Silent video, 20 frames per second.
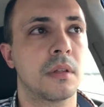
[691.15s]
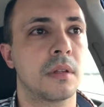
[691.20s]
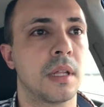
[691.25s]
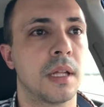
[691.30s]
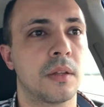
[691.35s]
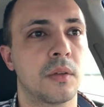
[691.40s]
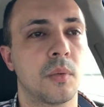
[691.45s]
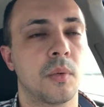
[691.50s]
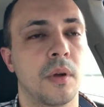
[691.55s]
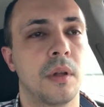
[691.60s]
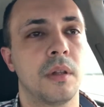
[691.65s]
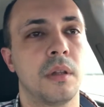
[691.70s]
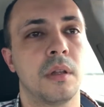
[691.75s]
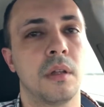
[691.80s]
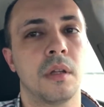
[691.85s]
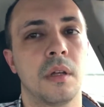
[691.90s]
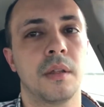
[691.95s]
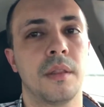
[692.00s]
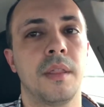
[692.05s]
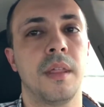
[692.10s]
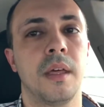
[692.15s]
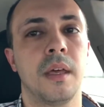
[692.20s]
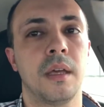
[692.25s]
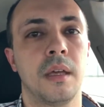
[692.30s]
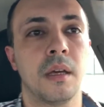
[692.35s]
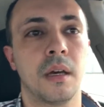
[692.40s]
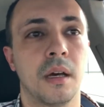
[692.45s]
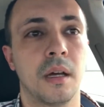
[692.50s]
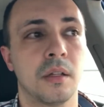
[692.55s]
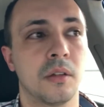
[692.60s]
that's when
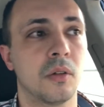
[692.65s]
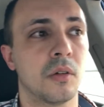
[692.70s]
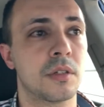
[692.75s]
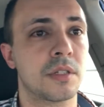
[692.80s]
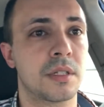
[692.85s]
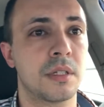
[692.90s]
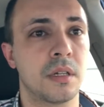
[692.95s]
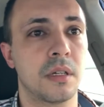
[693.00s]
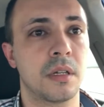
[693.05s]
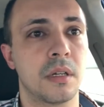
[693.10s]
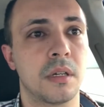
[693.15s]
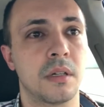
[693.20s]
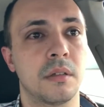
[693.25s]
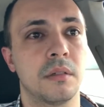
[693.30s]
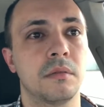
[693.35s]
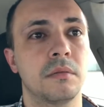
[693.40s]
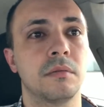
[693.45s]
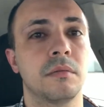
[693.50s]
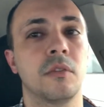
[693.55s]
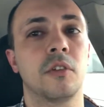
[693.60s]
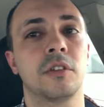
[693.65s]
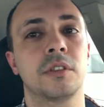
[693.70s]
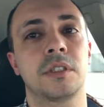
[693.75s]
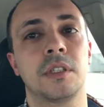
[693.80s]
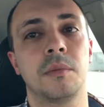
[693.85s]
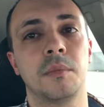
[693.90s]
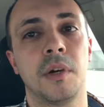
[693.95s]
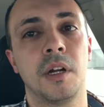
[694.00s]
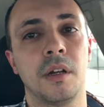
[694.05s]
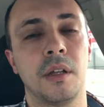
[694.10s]
they lost their
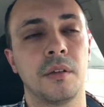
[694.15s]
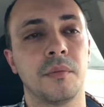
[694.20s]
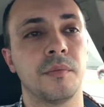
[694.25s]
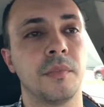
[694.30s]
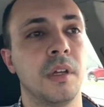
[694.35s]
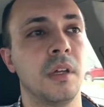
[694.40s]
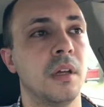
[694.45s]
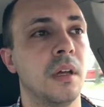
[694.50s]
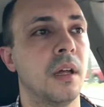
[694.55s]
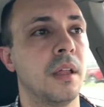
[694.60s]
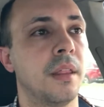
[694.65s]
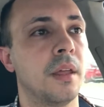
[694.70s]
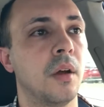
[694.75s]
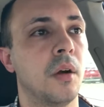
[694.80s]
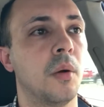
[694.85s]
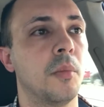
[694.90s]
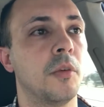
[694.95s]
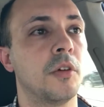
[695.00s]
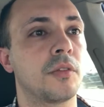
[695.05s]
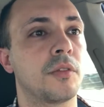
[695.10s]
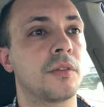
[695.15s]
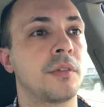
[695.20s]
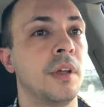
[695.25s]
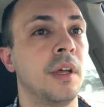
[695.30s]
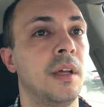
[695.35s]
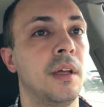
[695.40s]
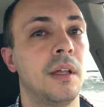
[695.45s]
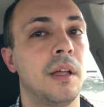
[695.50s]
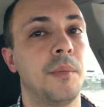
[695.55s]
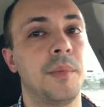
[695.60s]
money. And they almost,
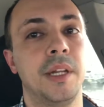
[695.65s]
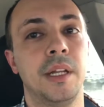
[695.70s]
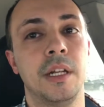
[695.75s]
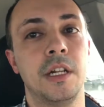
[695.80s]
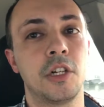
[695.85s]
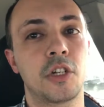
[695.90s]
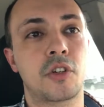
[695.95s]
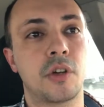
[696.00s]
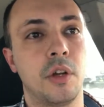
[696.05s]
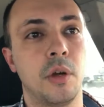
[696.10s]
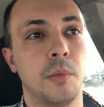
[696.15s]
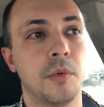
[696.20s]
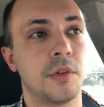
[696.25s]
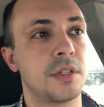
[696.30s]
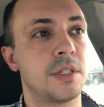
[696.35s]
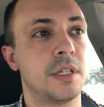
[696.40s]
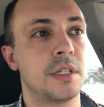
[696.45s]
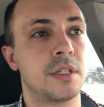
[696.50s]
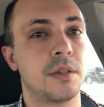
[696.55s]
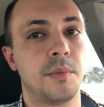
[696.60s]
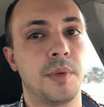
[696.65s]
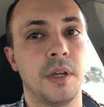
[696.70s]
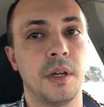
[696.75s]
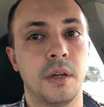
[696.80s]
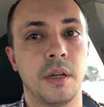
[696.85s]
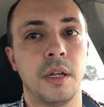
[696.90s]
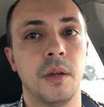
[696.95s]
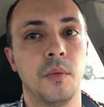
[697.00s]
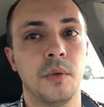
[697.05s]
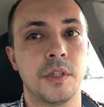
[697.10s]
the industry almost
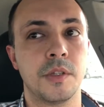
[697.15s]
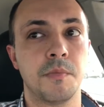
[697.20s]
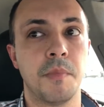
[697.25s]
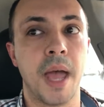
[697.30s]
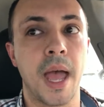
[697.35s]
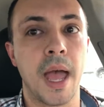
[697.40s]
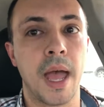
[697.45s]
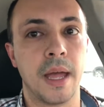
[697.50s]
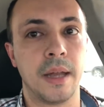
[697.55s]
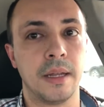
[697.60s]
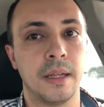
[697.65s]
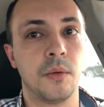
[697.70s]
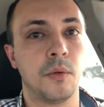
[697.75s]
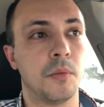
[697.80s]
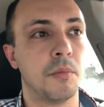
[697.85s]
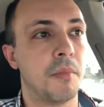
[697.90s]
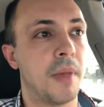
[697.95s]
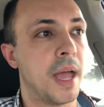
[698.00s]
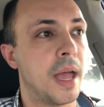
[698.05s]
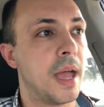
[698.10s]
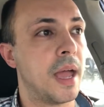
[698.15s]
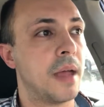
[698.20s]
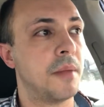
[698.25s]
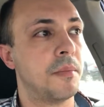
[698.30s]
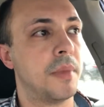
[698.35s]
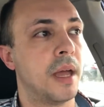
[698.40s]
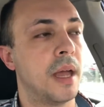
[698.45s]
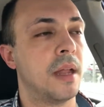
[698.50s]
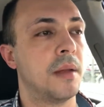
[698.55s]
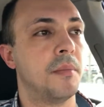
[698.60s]
disappeared. It was bad. It was
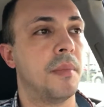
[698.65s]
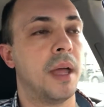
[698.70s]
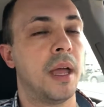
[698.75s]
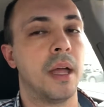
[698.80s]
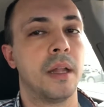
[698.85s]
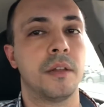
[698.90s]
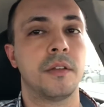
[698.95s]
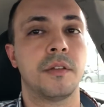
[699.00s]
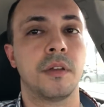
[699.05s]
bad, bad, bad.